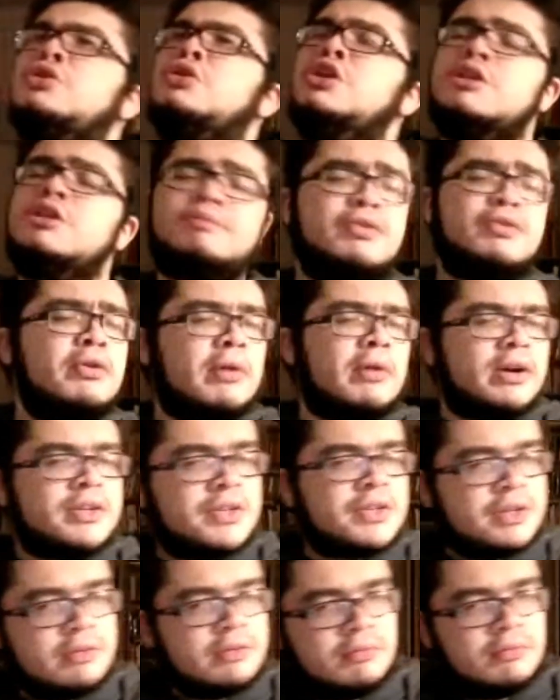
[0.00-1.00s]
the
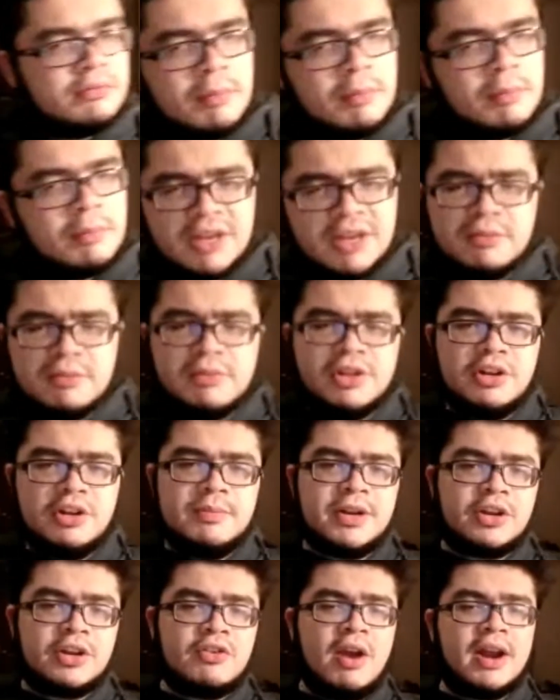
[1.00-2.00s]
Brewers. I'm going to give them a little bit of
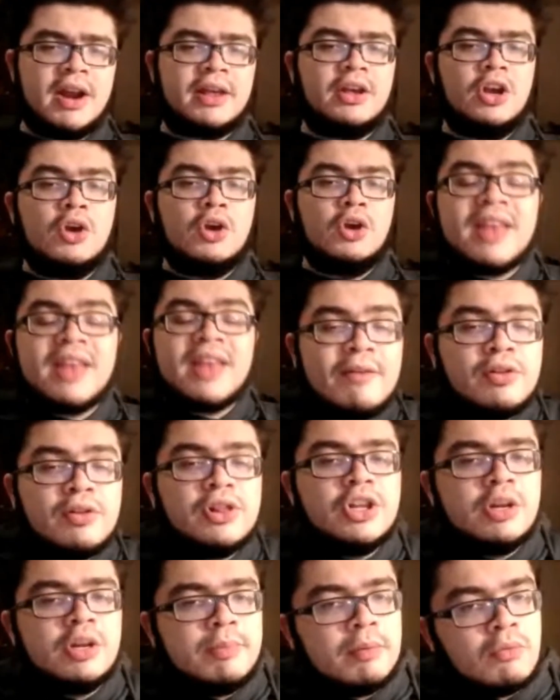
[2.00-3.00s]
credit where they have a little
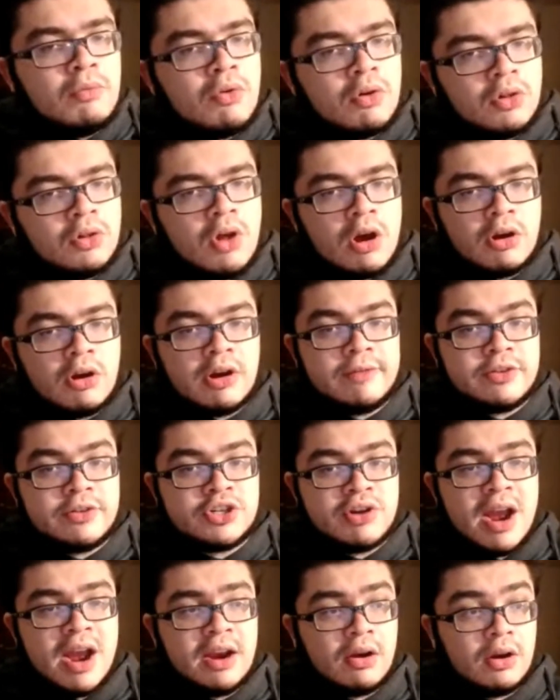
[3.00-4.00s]
bit more longer of a
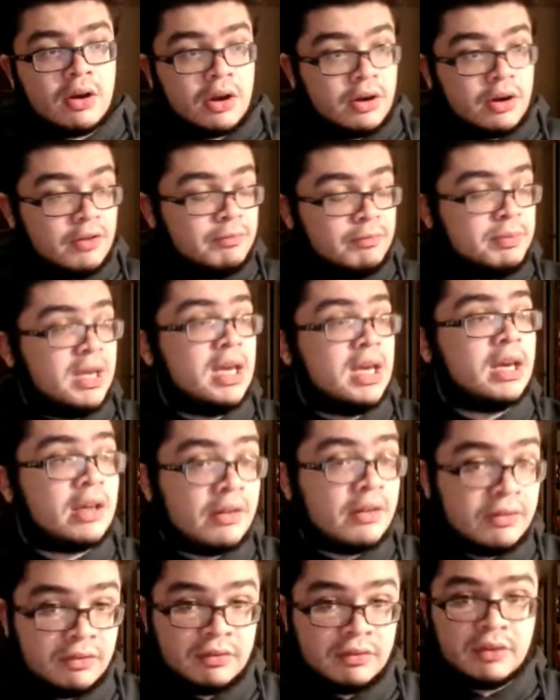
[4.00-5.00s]
track record of being
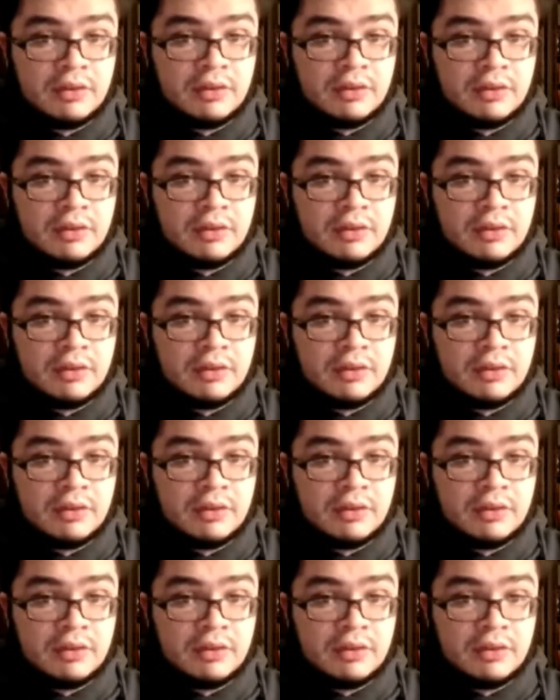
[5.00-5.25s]
consistent.